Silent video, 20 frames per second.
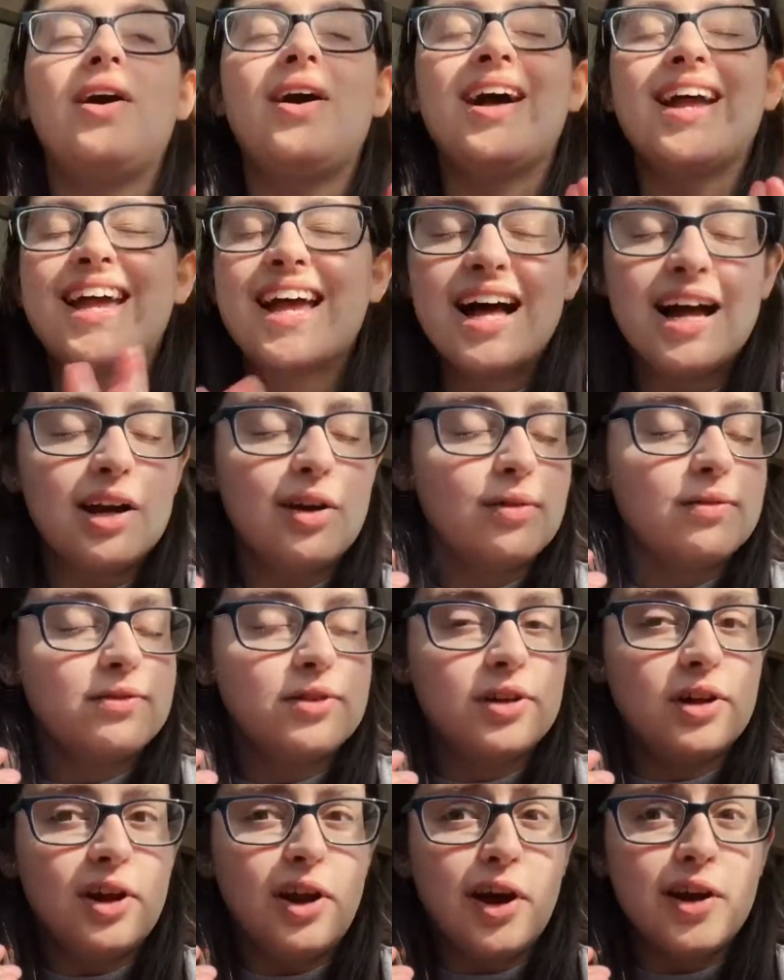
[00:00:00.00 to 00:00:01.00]
I cannot
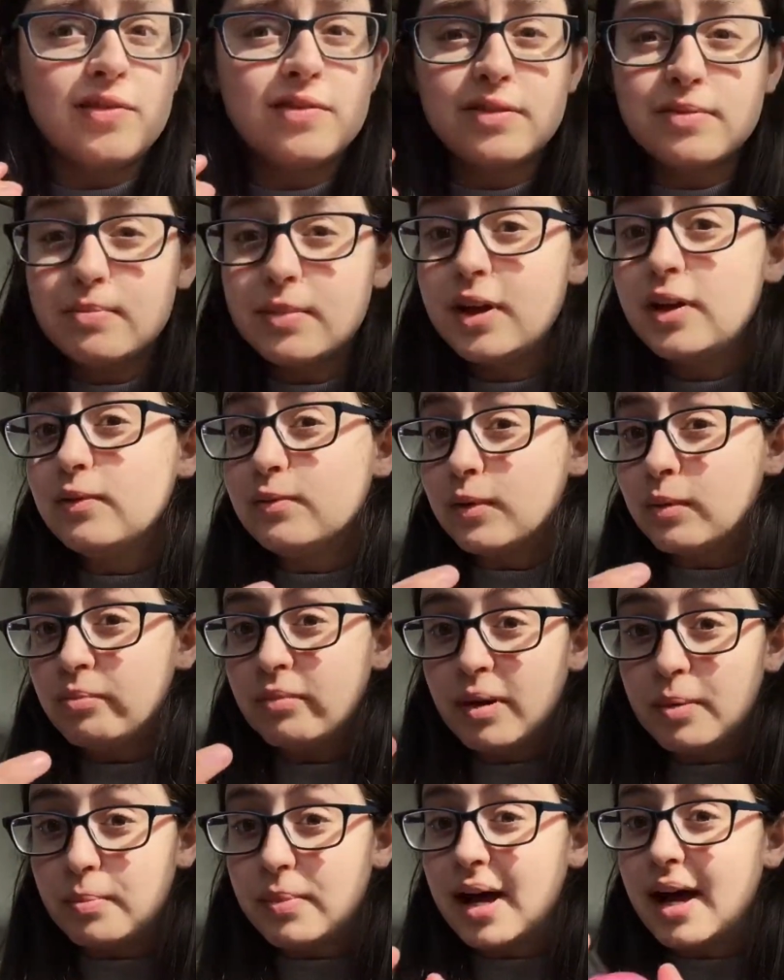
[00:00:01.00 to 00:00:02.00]
for the life of me
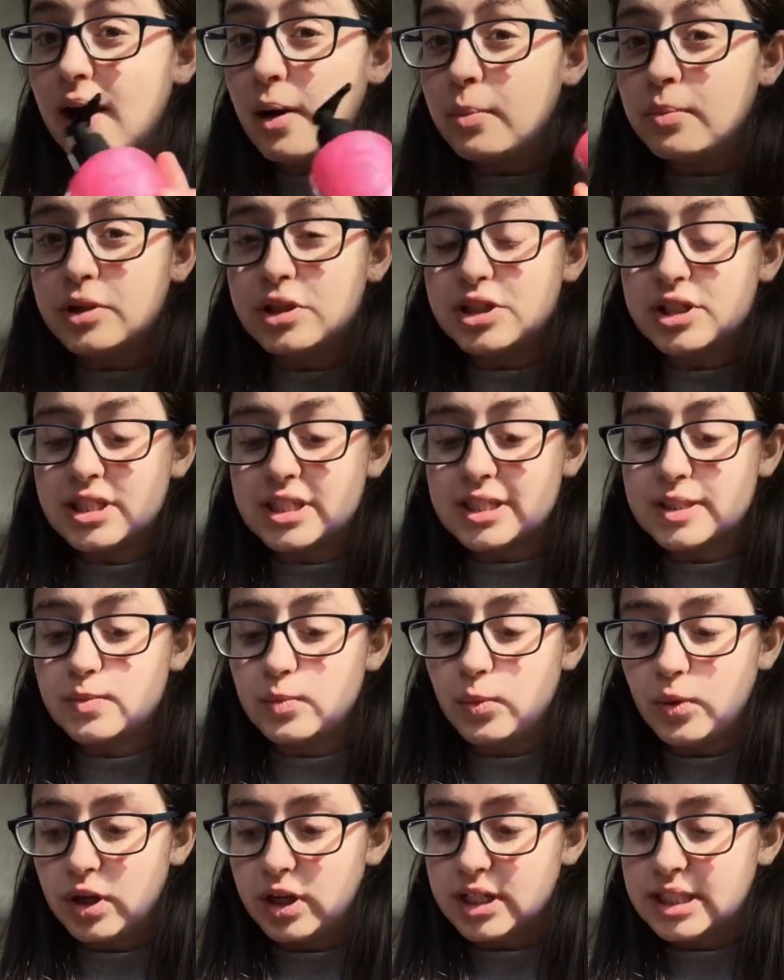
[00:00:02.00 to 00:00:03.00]
remember how much this
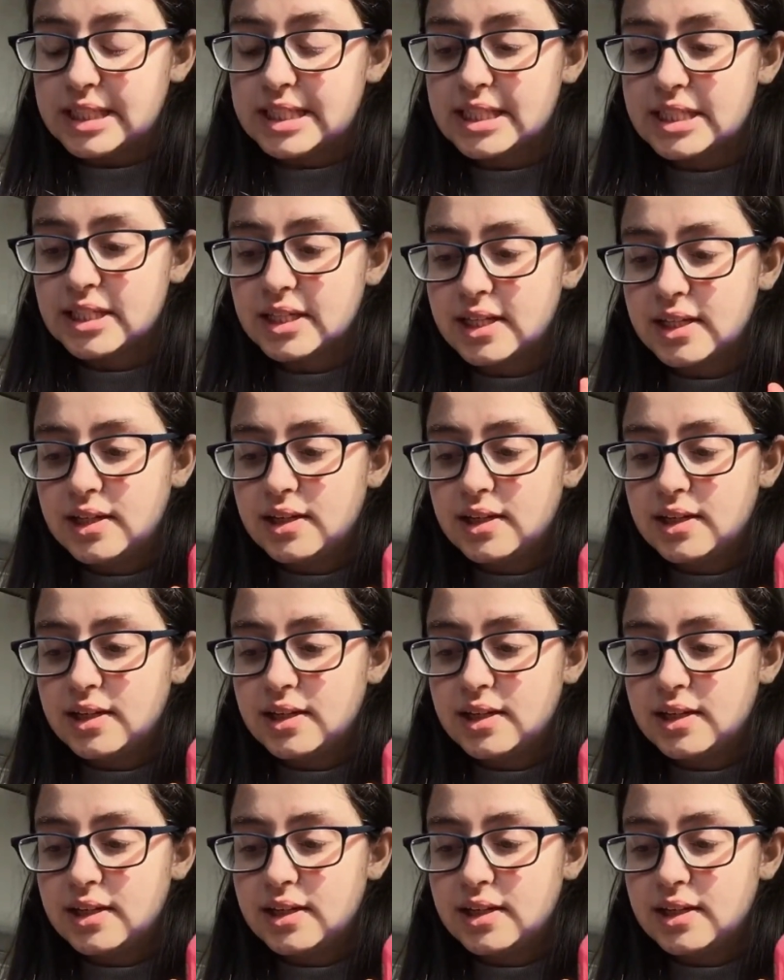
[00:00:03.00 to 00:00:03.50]
was,